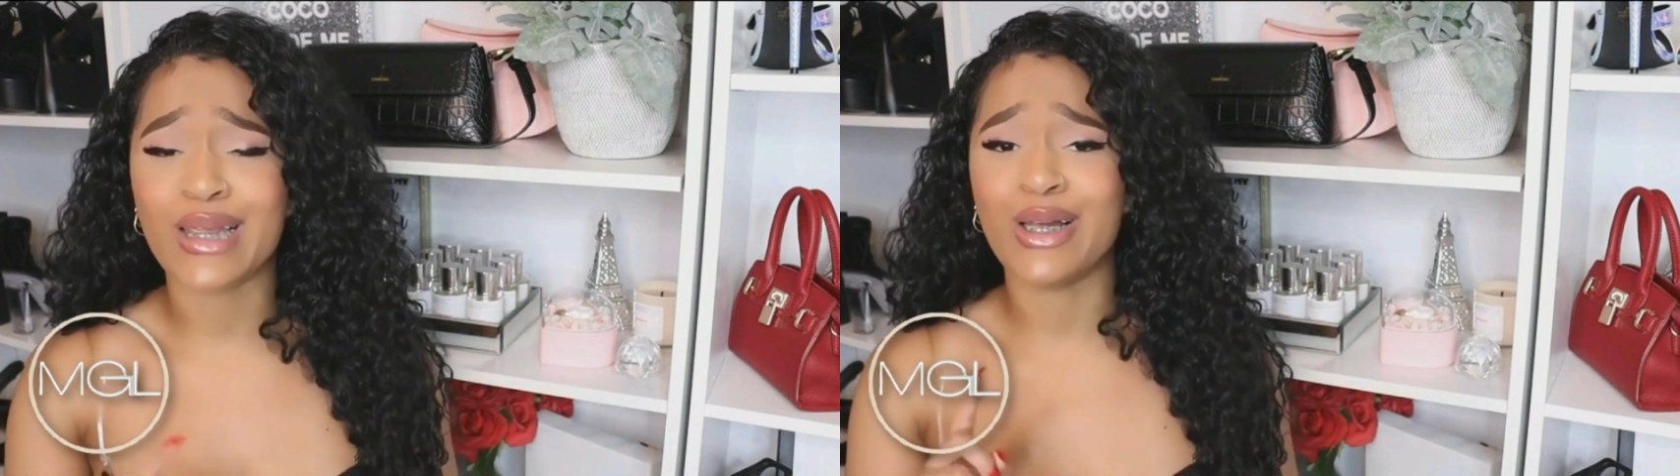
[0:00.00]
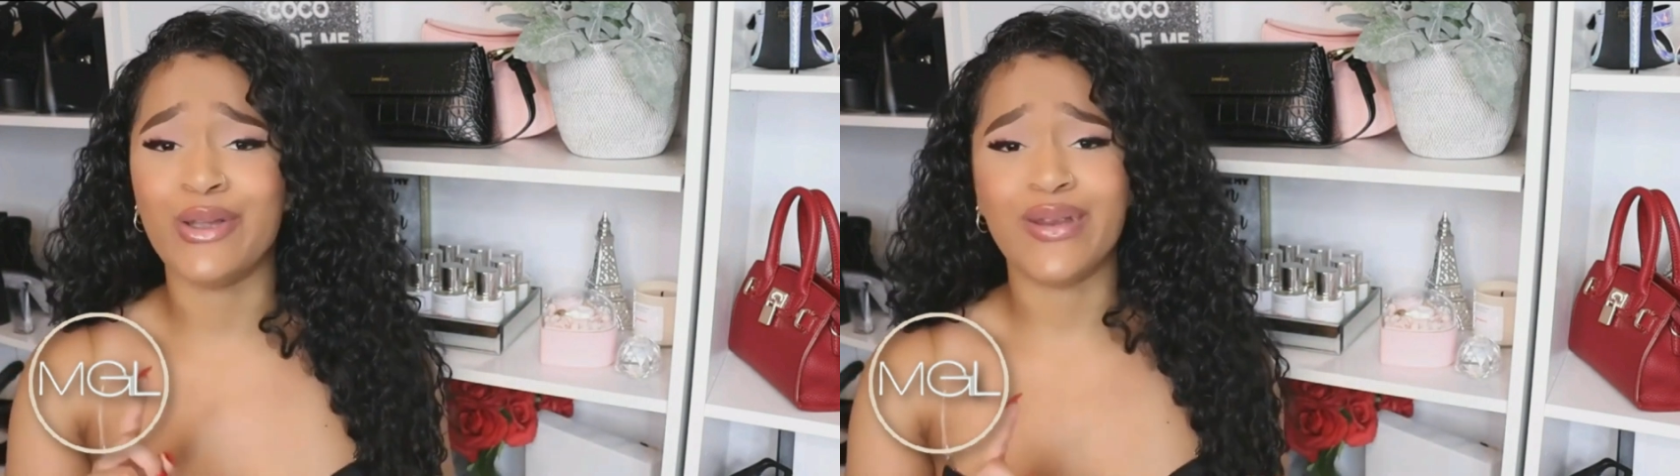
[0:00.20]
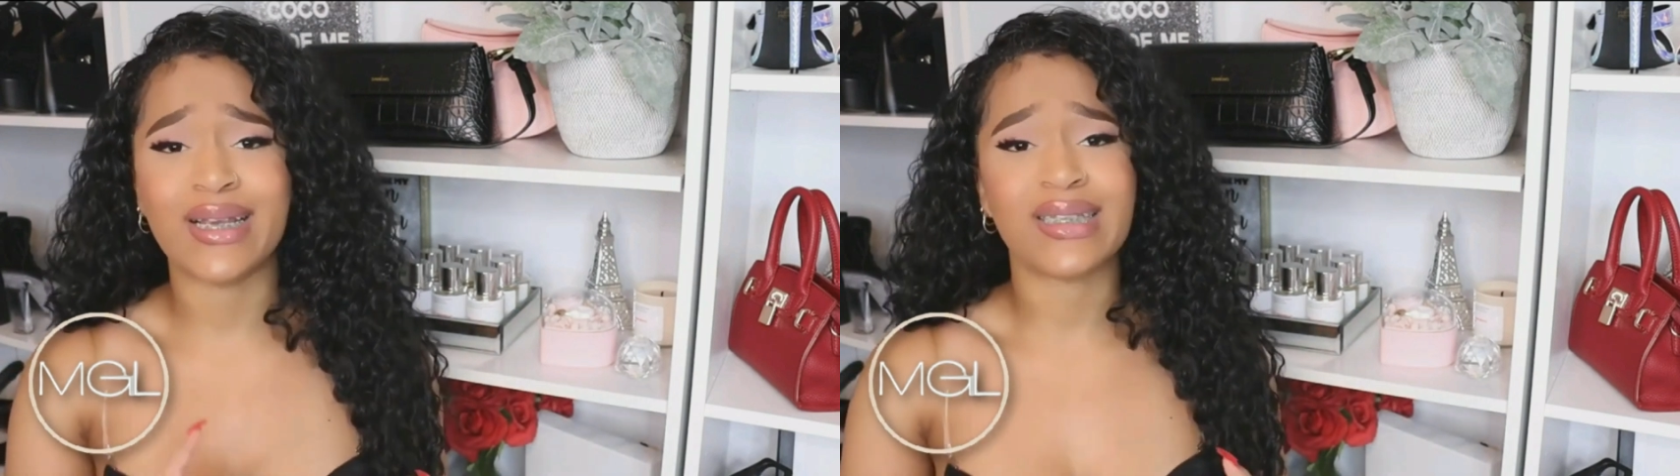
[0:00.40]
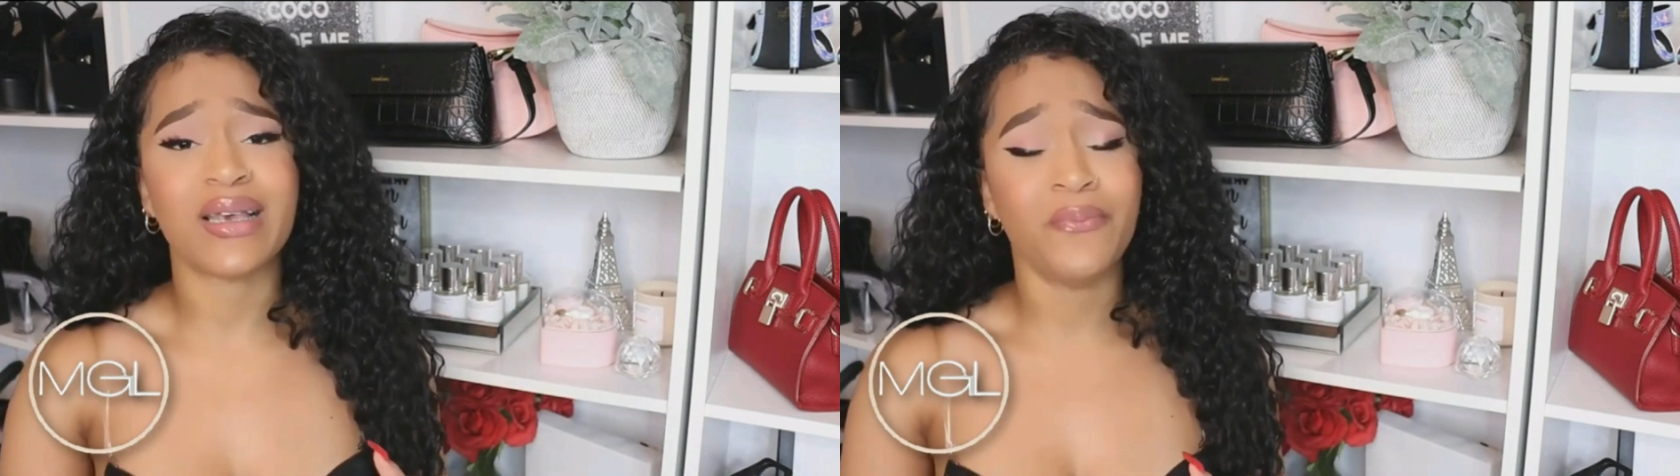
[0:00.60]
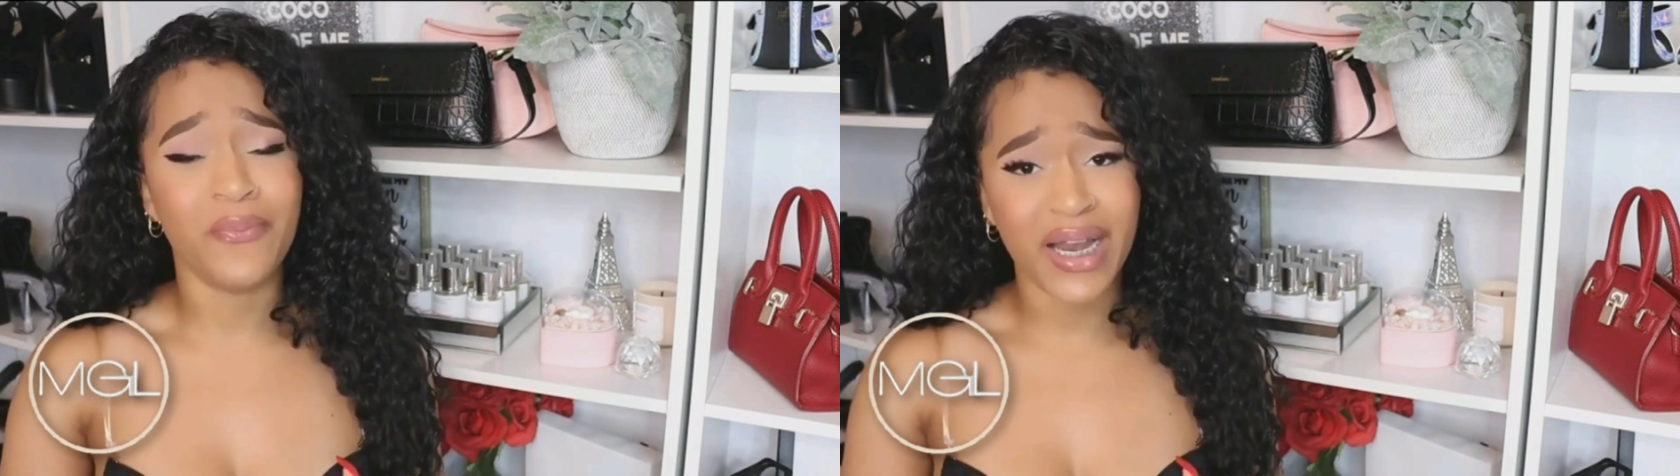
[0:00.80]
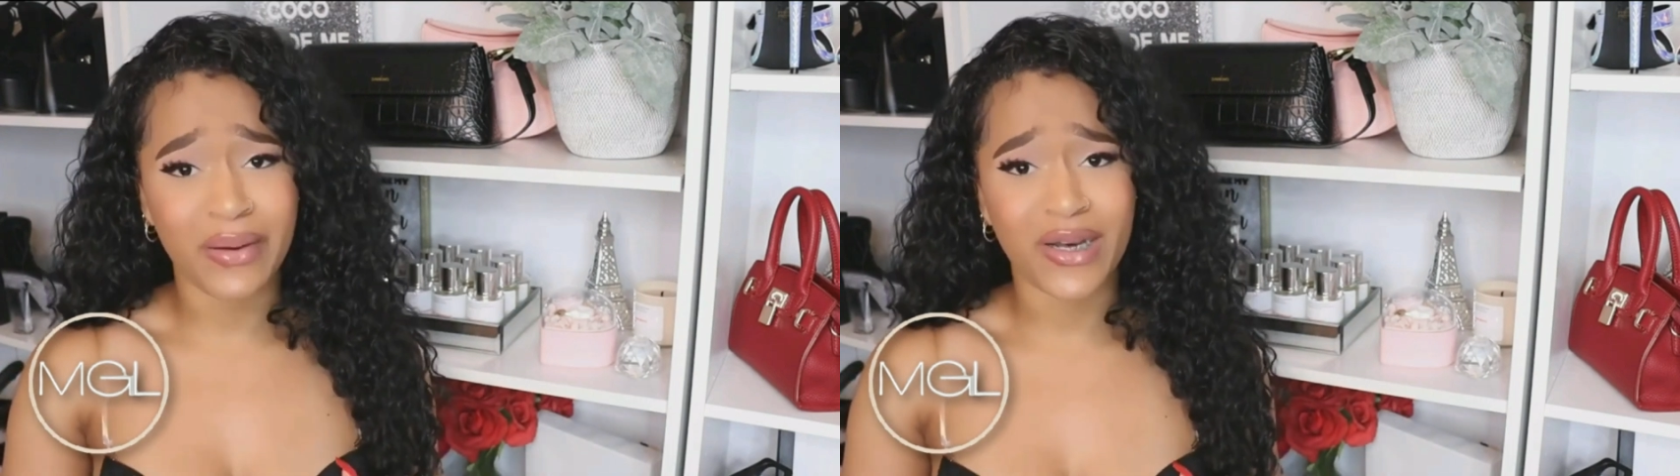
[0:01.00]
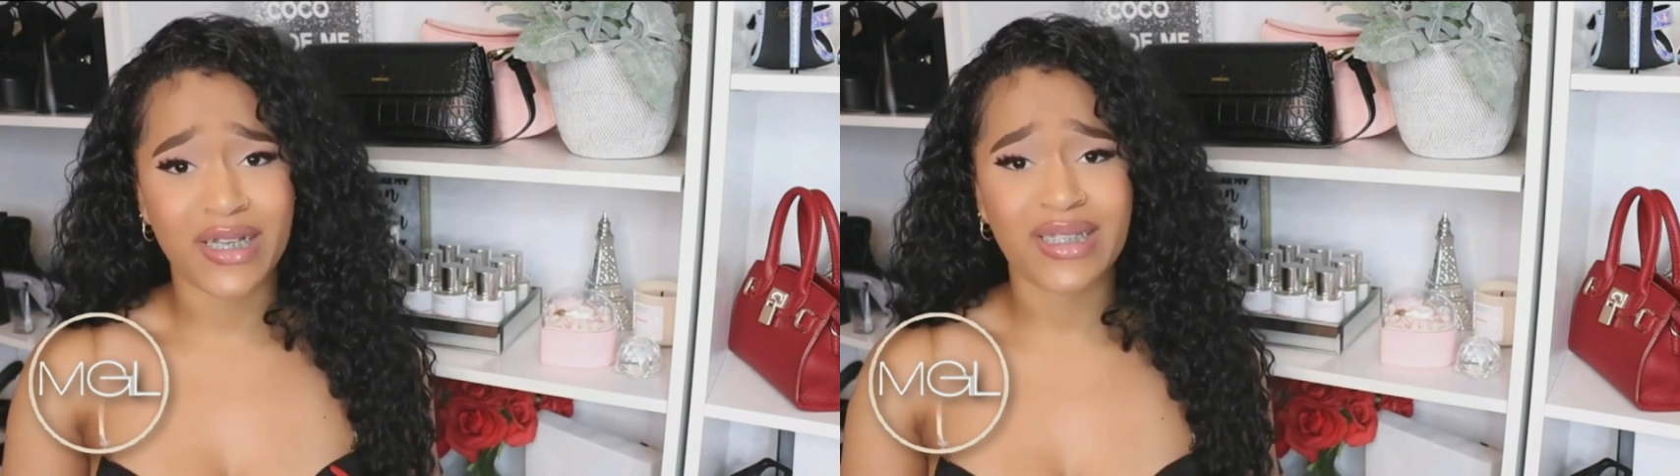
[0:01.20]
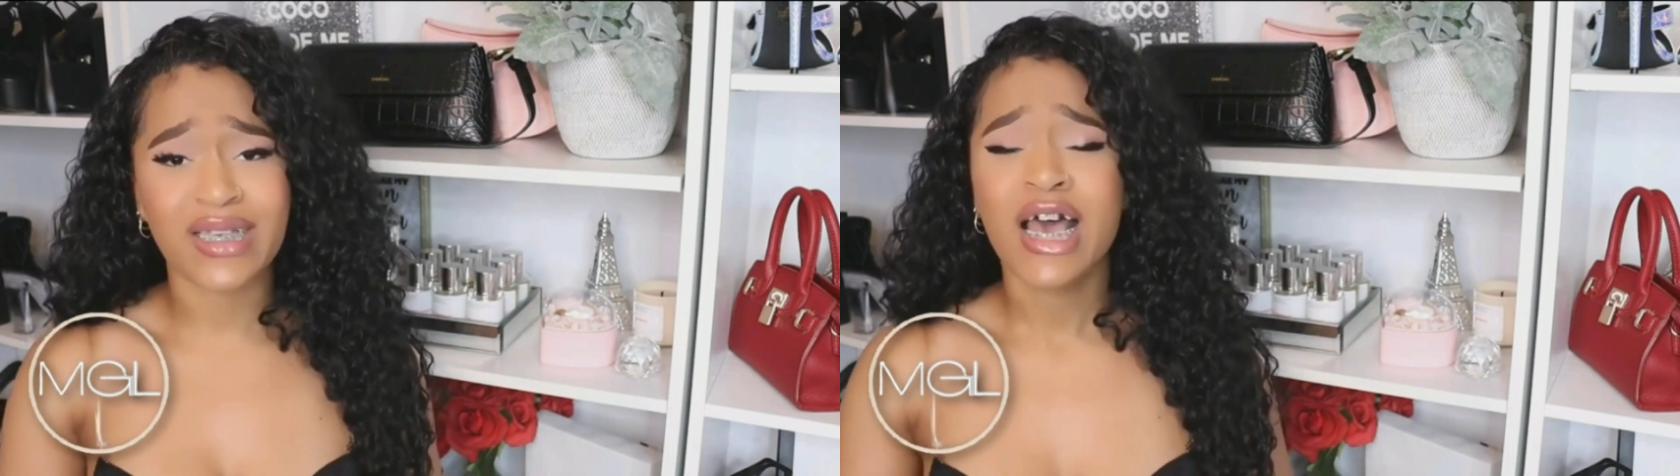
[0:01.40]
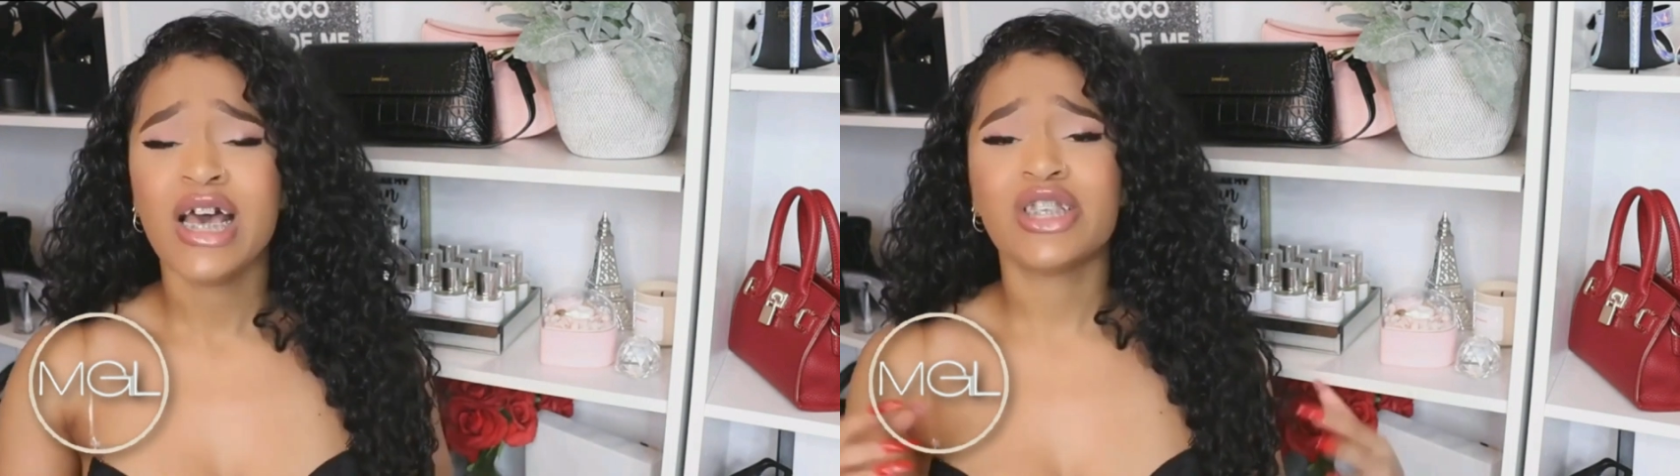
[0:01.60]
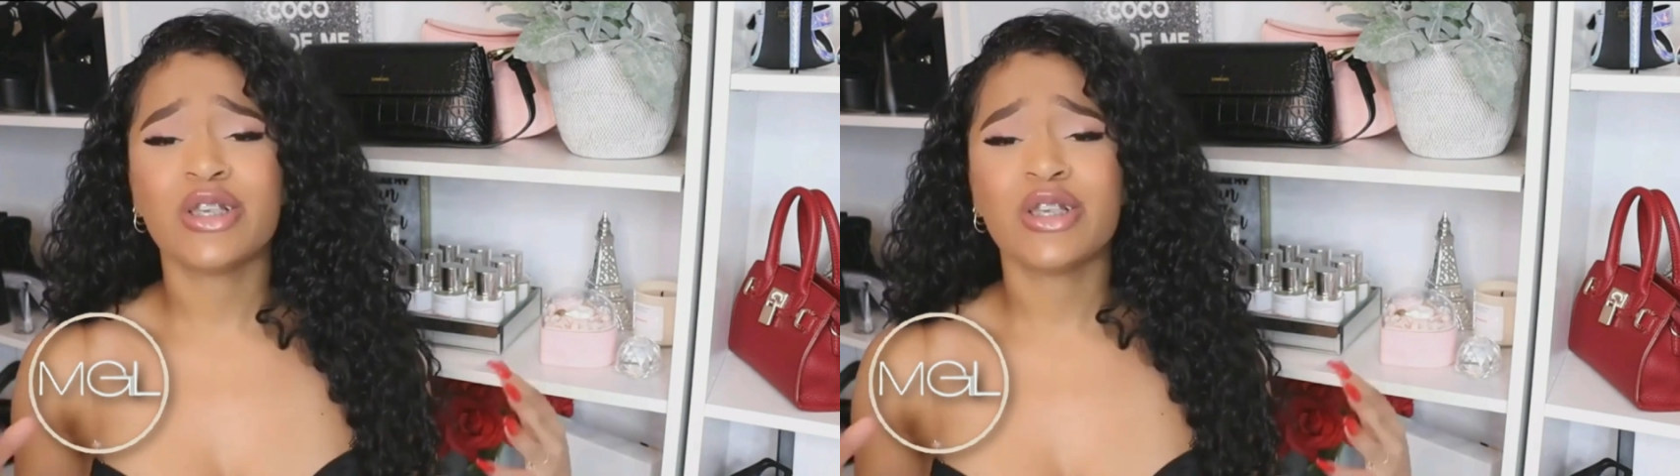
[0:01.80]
and the gluteus minimus.